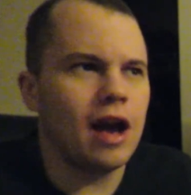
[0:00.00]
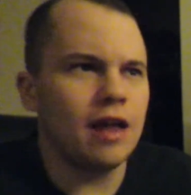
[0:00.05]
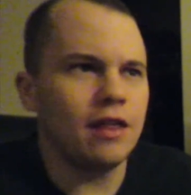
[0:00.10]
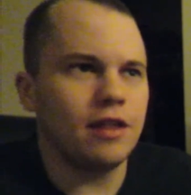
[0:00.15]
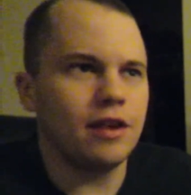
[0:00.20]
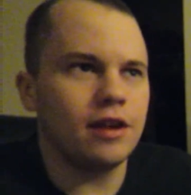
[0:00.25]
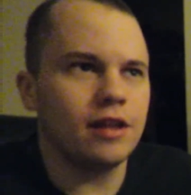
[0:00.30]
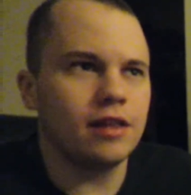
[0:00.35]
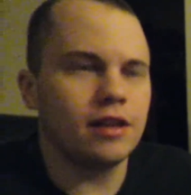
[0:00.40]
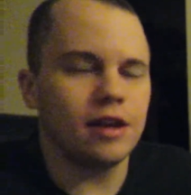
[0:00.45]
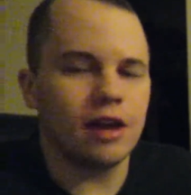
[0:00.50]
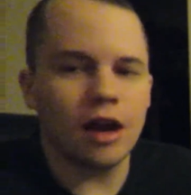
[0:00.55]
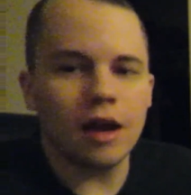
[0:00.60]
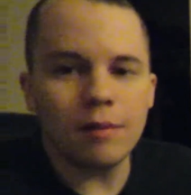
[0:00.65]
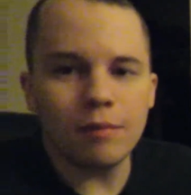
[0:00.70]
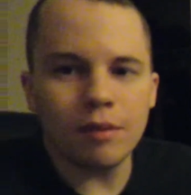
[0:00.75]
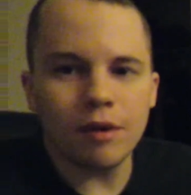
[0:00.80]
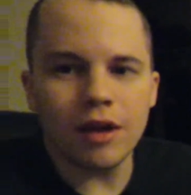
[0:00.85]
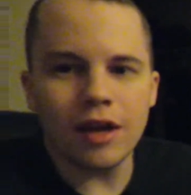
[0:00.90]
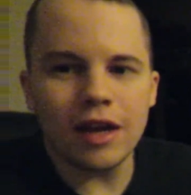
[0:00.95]
I think the
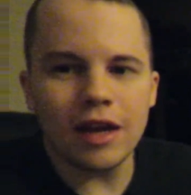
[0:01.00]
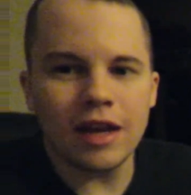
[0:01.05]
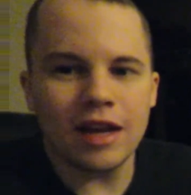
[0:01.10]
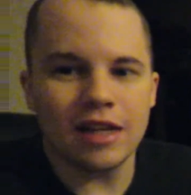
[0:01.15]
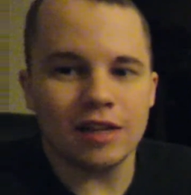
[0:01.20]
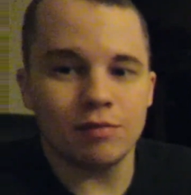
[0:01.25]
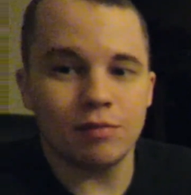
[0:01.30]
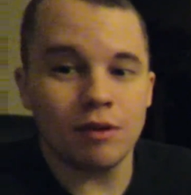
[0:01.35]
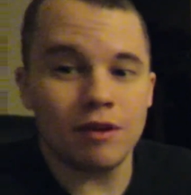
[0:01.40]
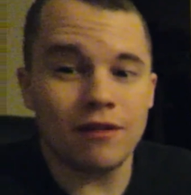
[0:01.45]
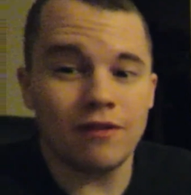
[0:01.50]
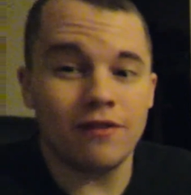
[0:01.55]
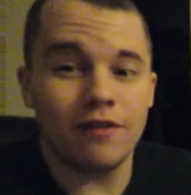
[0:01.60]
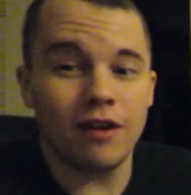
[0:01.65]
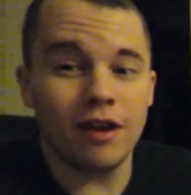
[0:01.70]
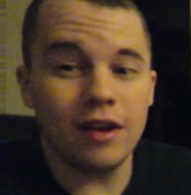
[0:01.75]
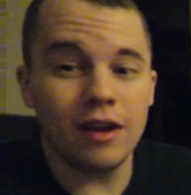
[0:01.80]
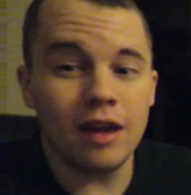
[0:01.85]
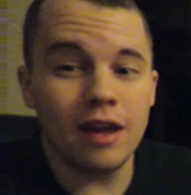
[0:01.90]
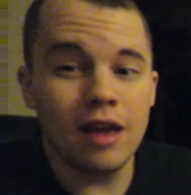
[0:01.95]
gunplay in it is pretty
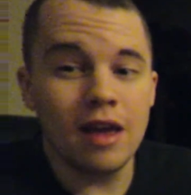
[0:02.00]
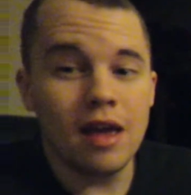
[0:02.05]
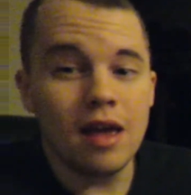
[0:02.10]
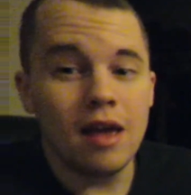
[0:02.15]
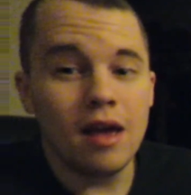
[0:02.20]
fun.